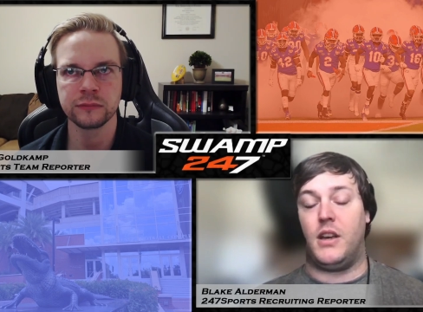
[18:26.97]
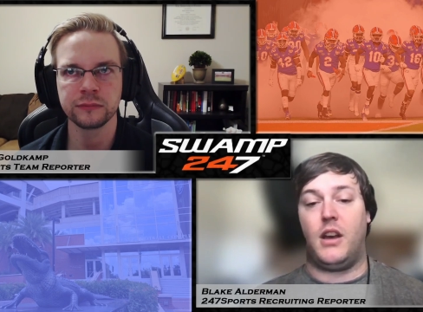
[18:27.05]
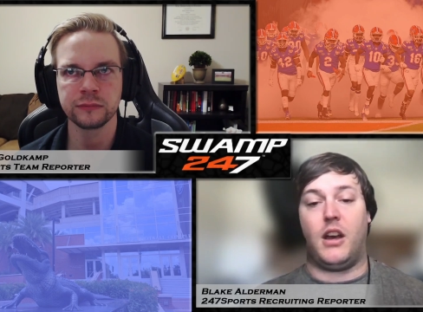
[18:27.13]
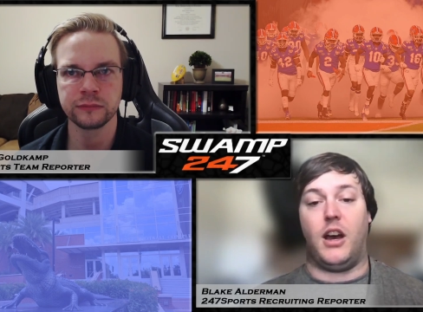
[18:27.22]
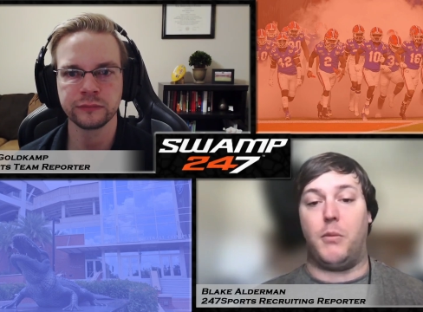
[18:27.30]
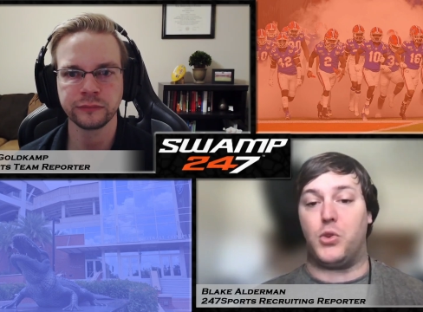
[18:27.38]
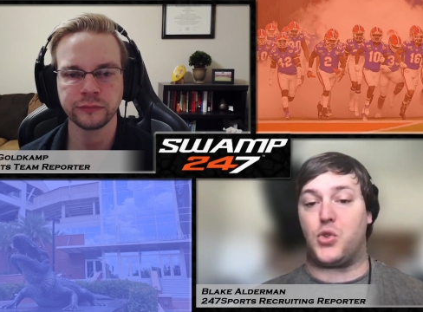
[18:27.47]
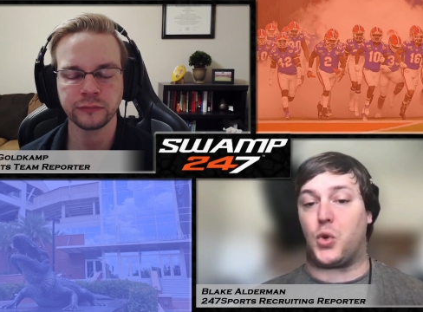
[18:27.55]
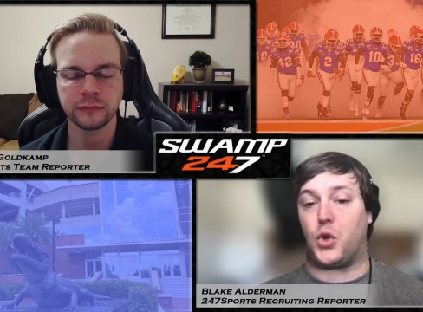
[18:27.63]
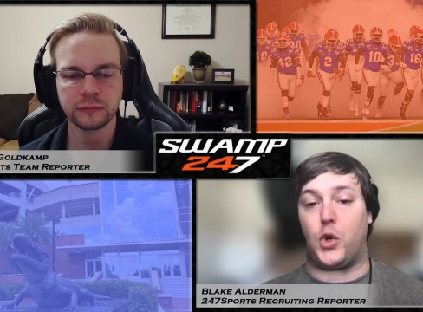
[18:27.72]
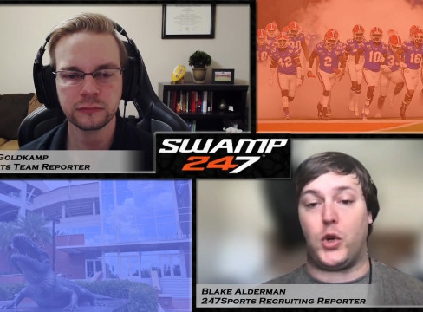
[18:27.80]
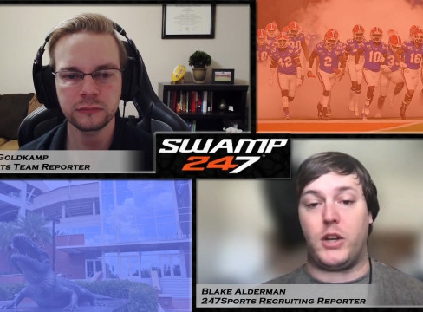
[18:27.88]
Speaker 1: was
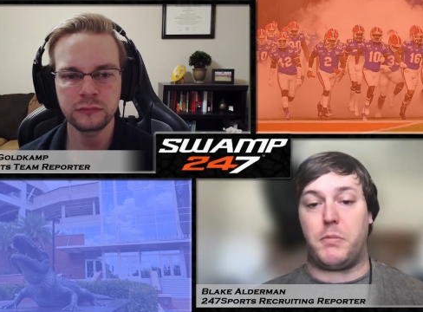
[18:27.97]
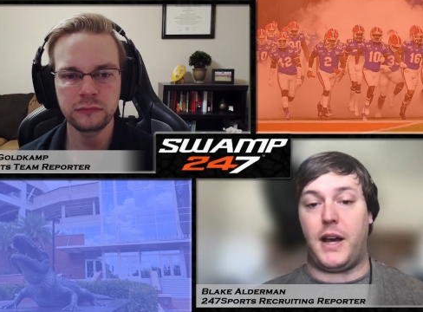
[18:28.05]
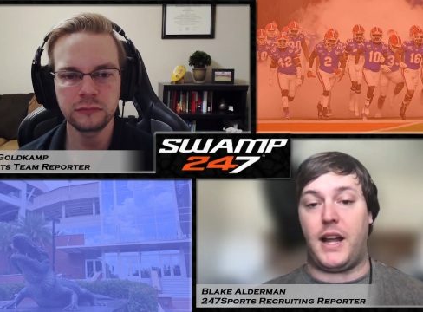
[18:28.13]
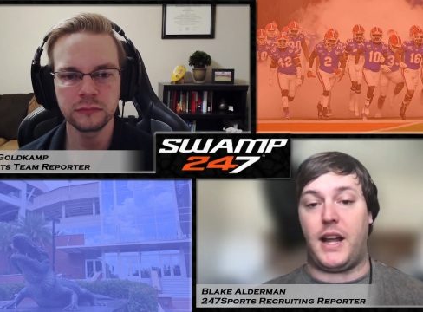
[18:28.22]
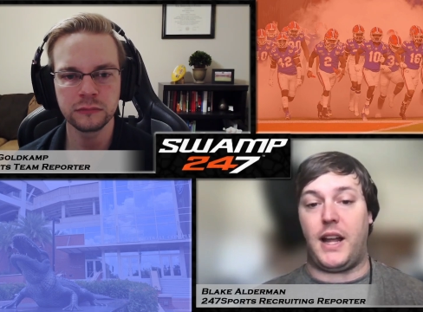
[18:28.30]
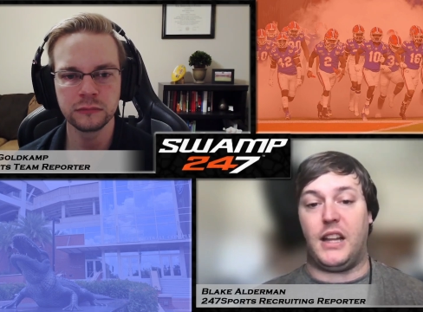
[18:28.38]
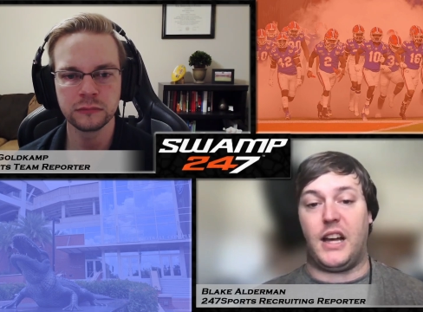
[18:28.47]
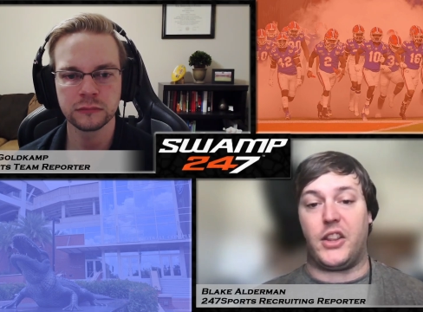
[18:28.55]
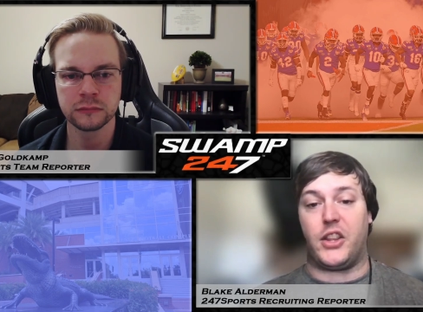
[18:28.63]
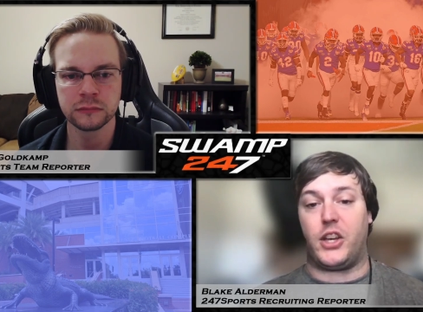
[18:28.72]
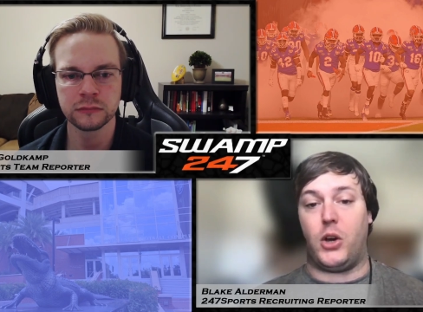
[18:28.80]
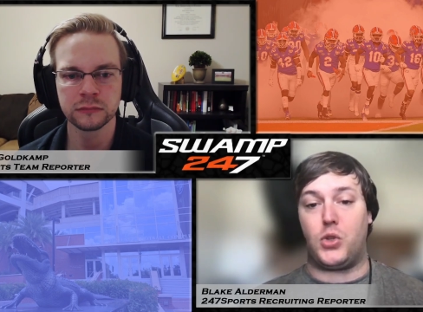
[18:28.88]
recruited by a lot
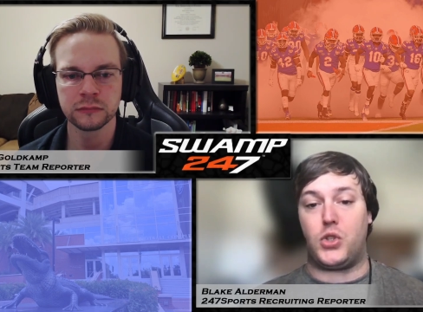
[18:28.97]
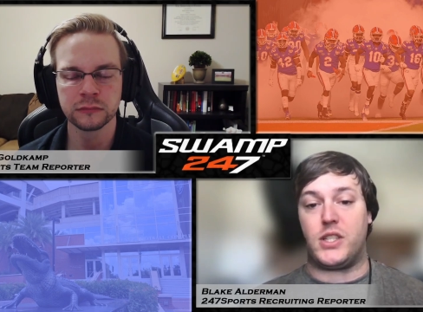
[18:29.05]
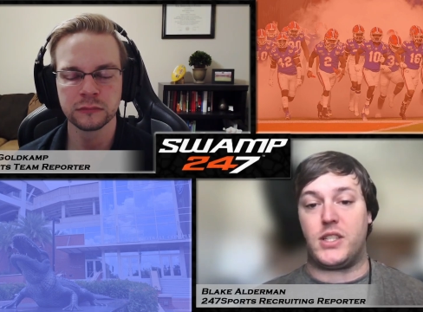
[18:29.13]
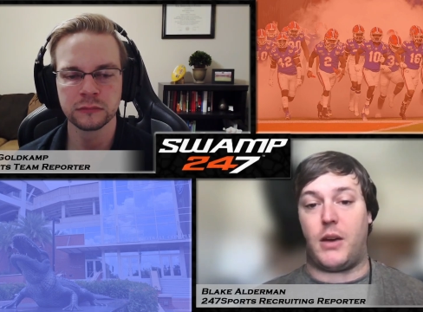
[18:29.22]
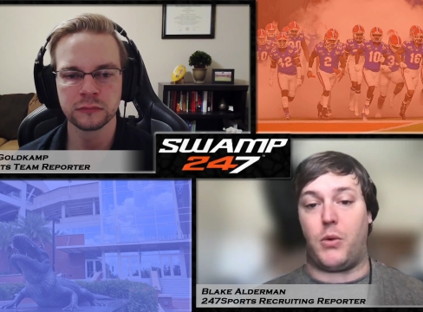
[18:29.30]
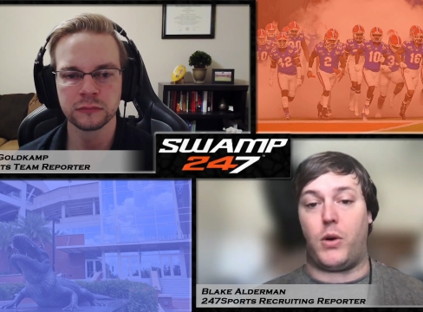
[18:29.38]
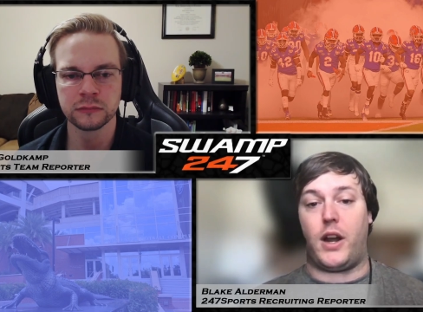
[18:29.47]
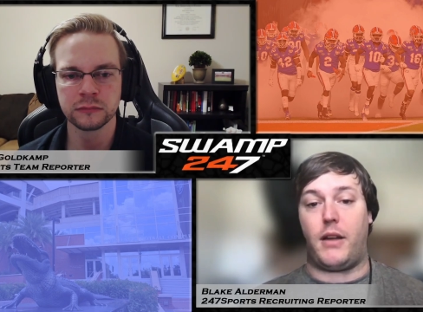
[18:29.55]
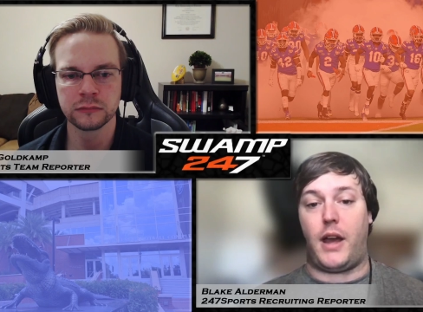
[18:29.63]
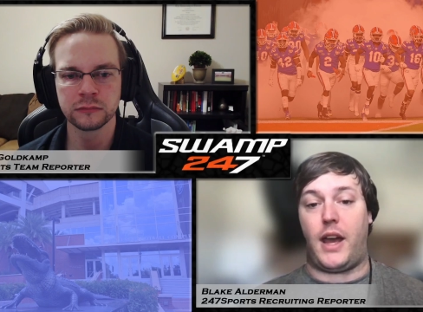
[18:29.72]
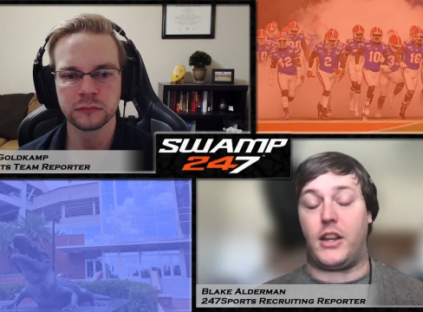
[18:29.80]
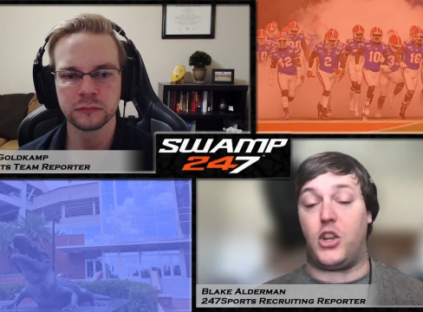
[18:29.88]
of the coaches that were
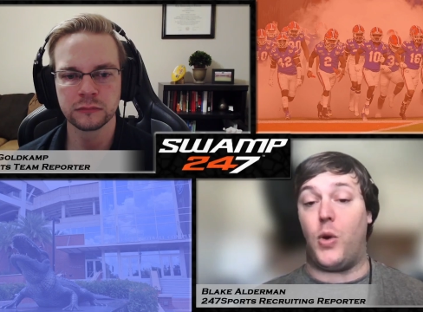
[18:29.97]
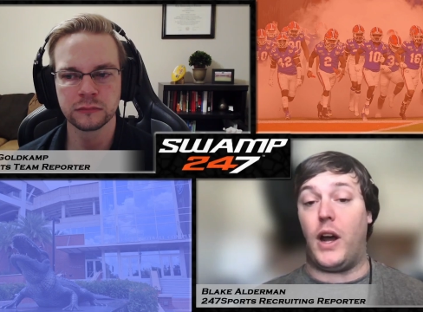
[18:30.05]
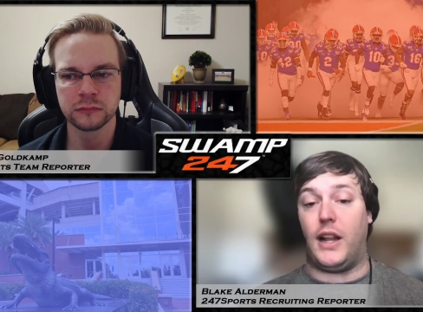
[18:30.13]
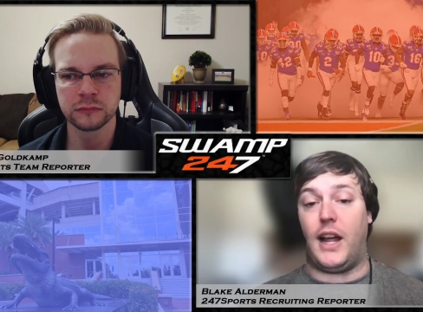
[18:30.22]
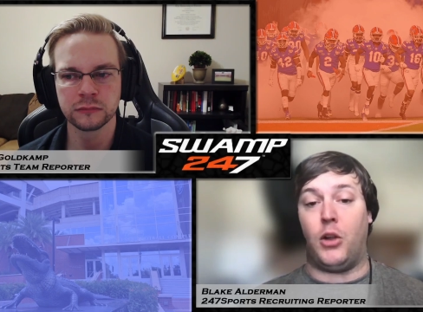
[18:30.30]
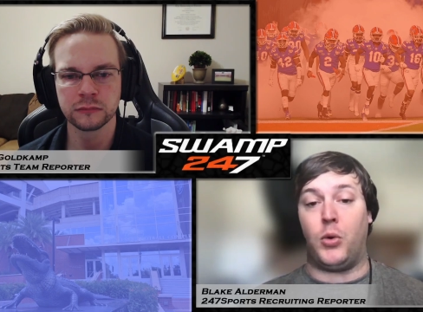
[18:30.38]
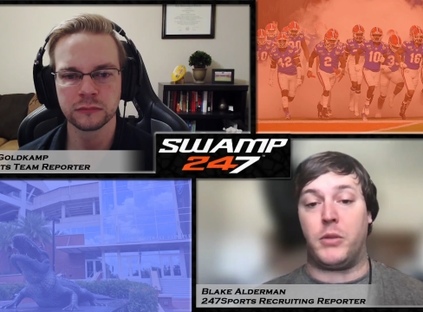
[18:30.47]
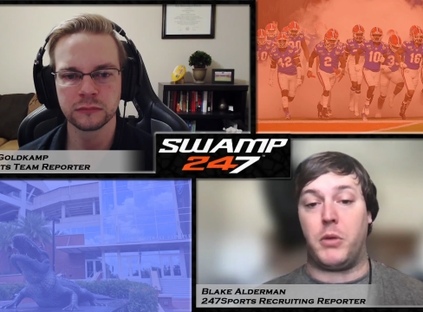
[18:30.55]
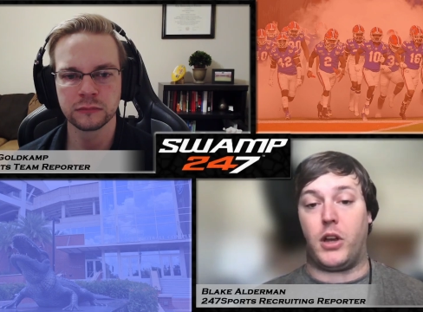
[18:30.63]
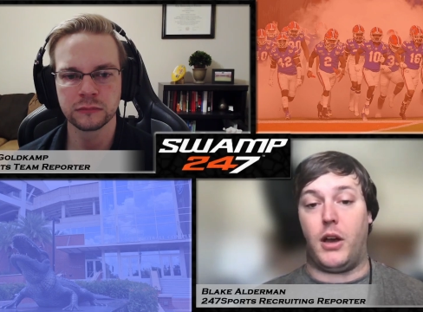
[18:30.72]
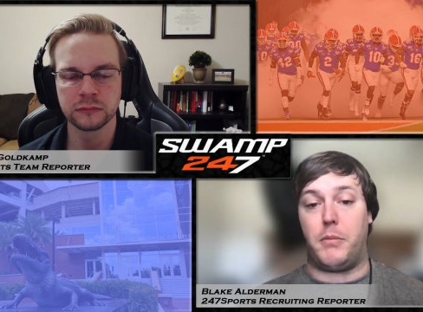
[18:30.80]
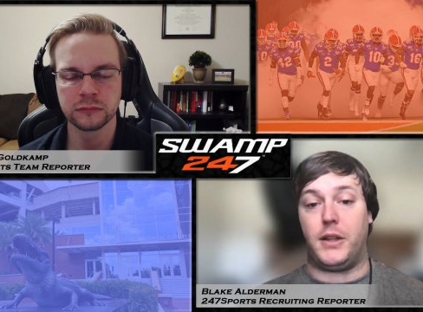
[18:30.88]
at ULL with
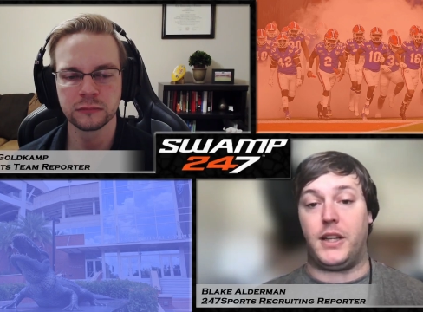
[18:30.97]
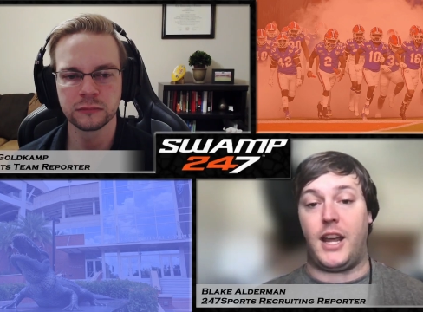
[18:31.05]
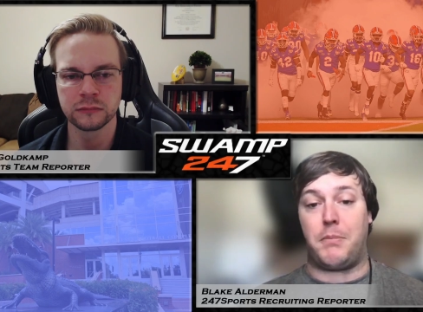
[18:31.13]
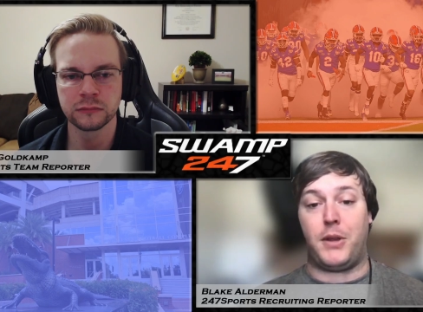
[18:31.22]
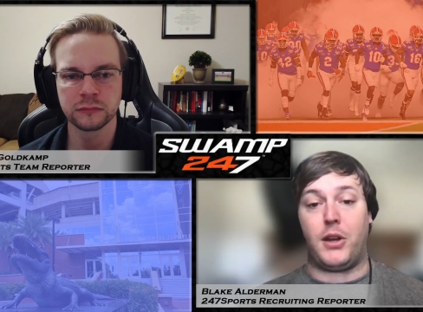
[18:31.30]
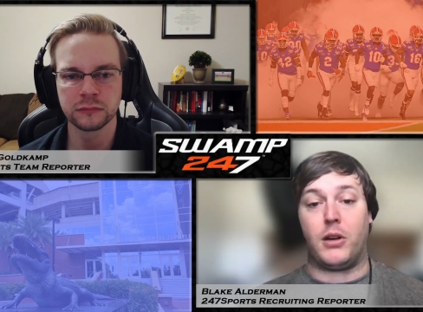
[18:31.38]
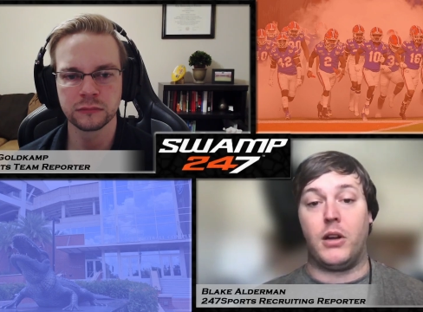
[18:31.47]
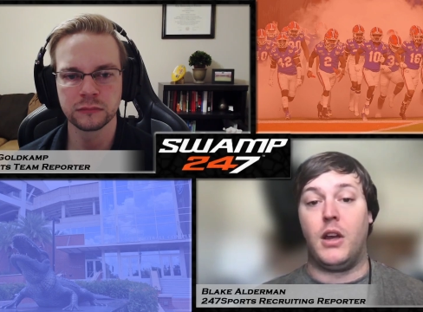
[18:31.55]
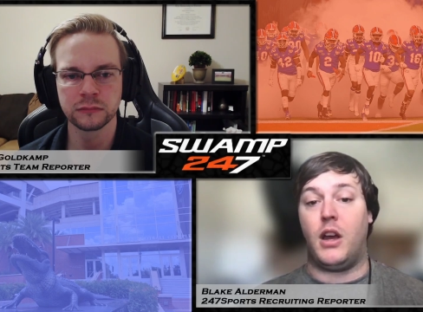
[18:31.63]
Billy Napier.